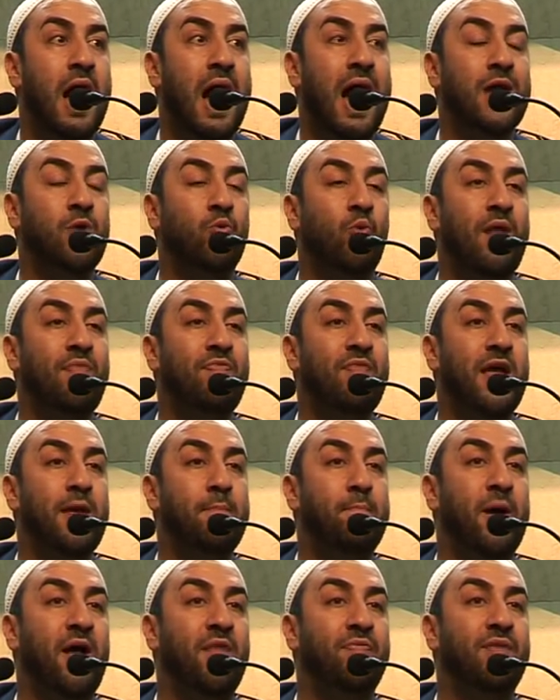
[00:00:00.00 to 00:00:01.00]
and when they
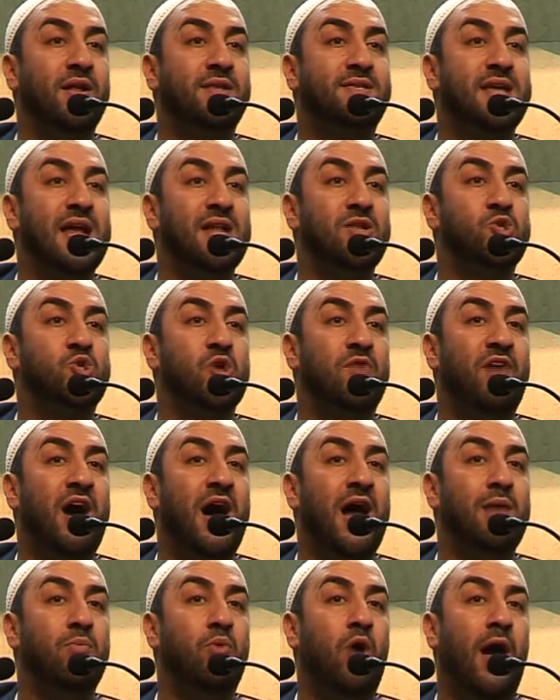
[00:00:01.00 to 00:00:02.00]
burned the tents of
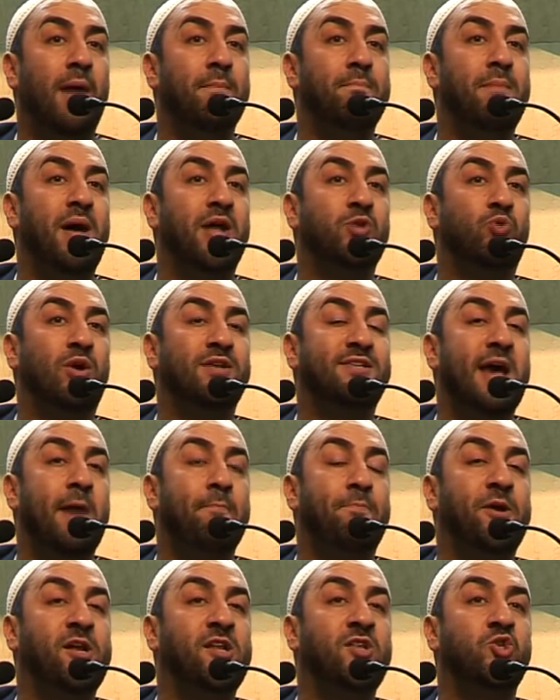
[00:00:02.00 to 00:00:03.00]
Al Muhammad, what
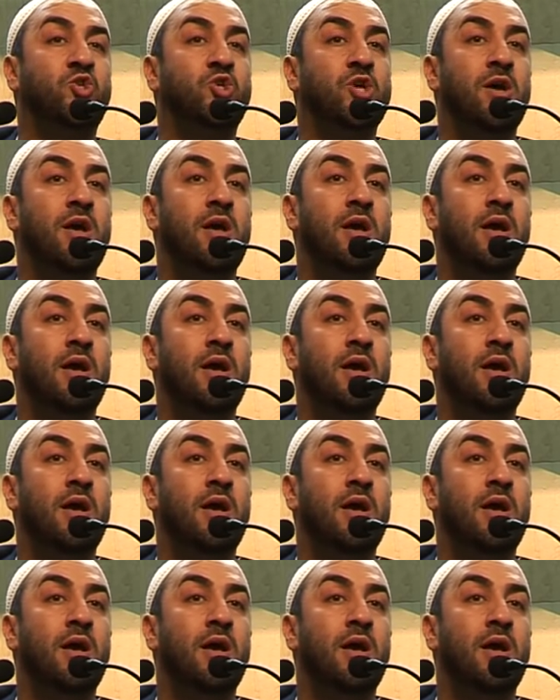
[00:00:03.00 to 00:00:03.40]
happened?